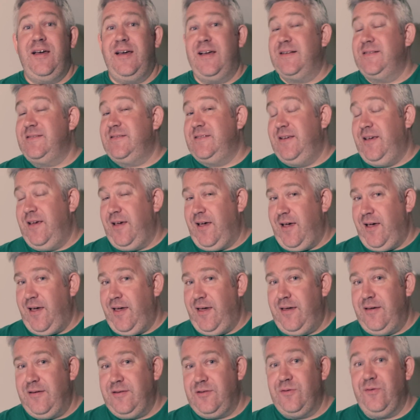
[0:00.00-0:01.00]

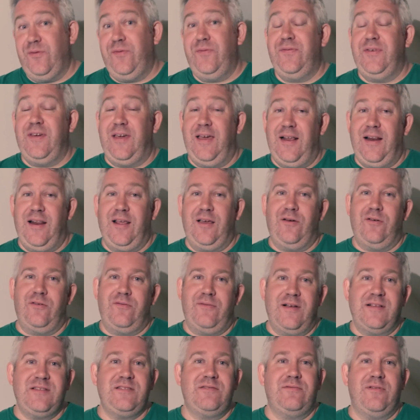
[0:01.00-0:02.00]
anti-gay sort of feeling or
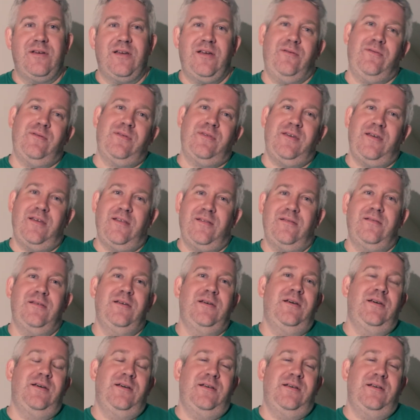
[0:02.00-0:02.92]
rhetoric within